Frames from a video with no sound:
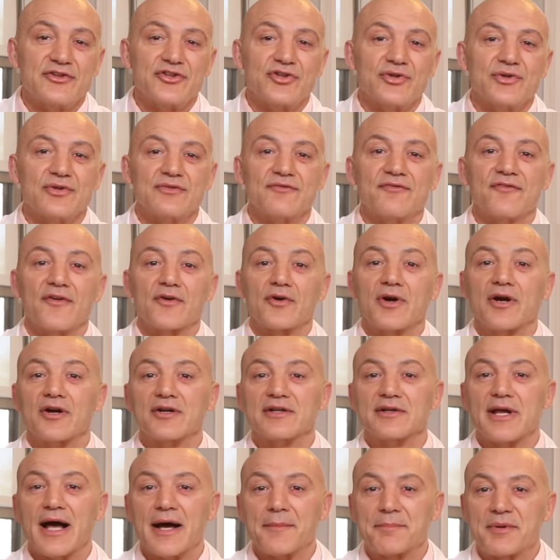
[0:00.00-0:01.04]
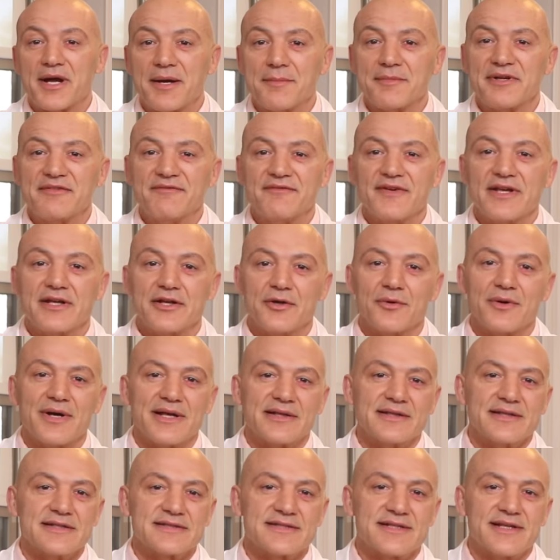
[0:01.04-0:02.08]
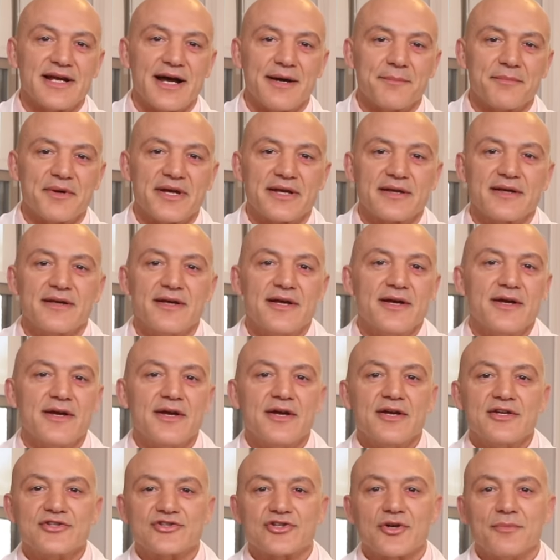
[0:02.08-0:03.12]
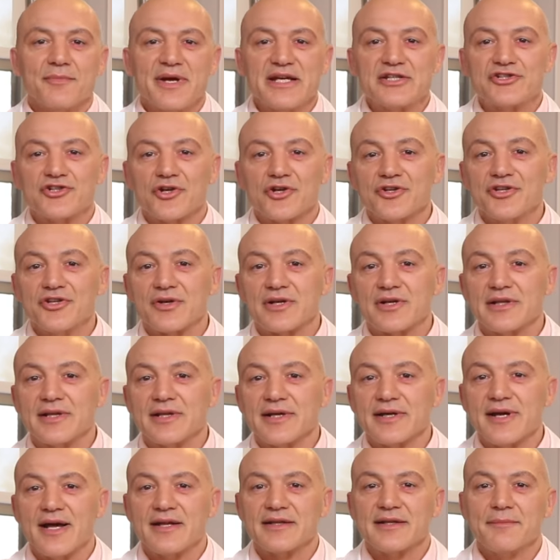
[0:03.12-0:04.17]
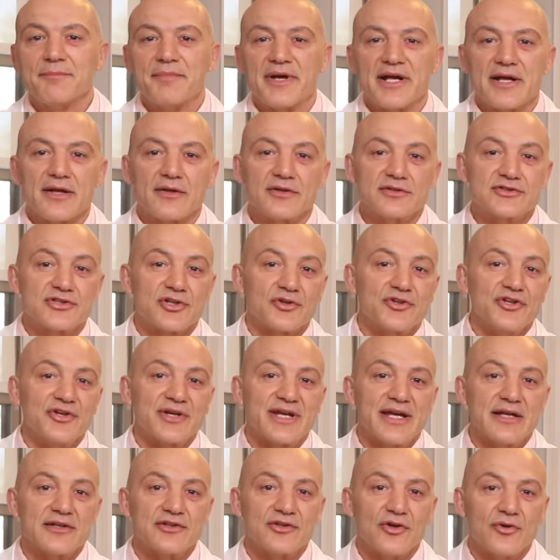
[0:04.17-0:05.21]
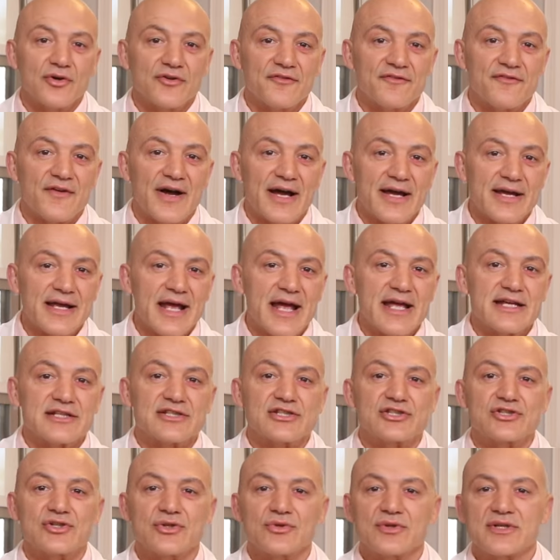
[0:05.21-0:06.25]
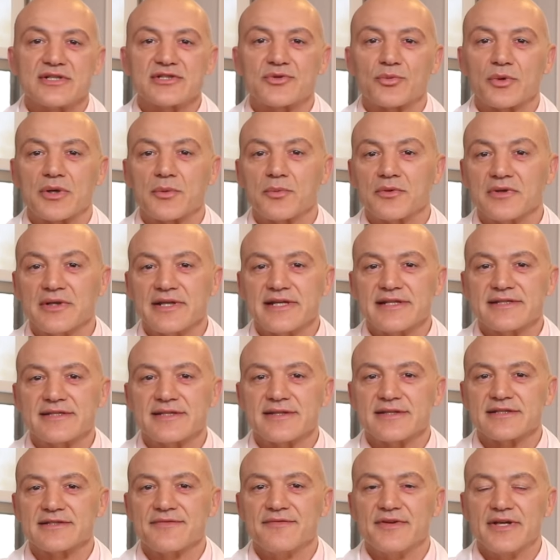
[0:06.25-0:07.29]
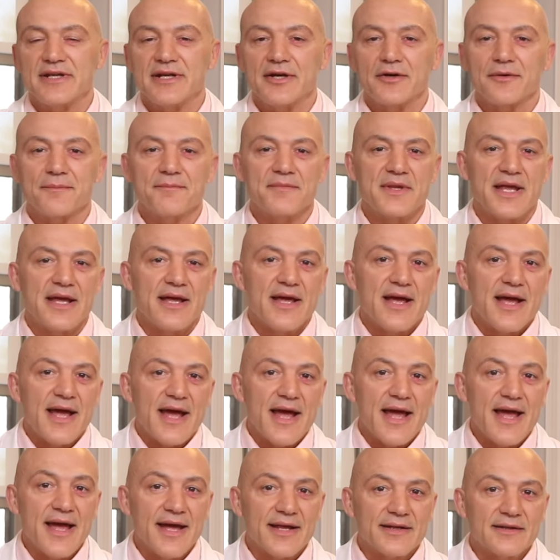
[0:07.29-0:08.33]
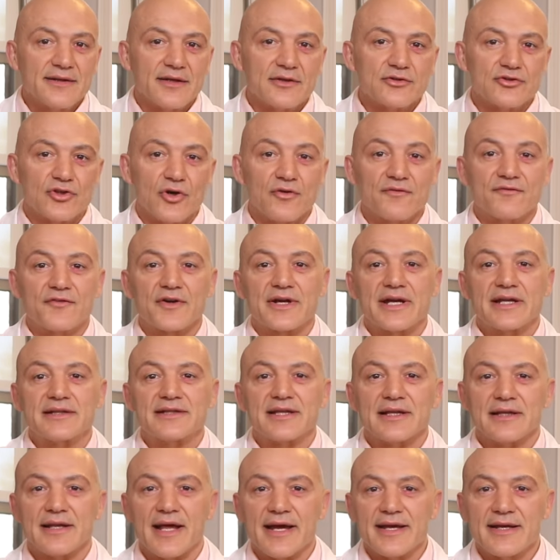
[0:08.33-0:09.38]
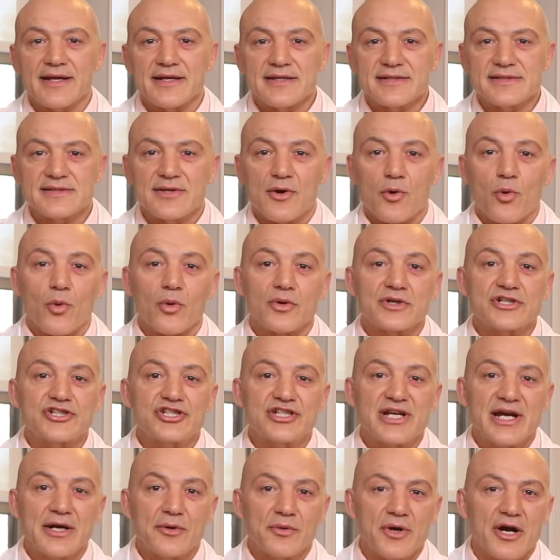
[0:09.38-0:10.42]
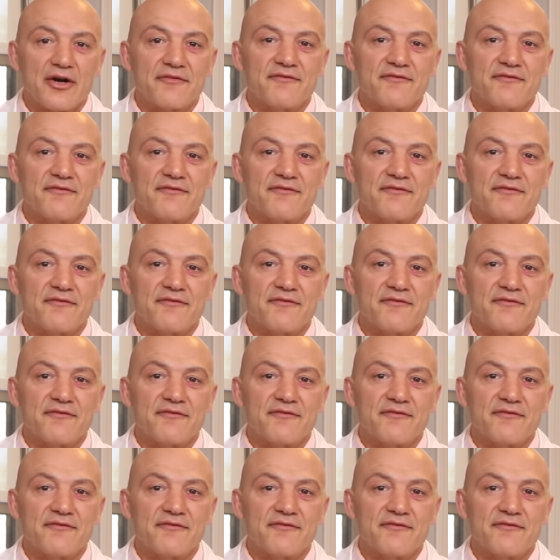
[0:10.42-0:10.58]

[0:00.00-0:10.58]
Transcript: tuned for our upcoming video on this topic. So make sure you click on the bell so you get notified as soon as we release this video. And don't forget to like us or share our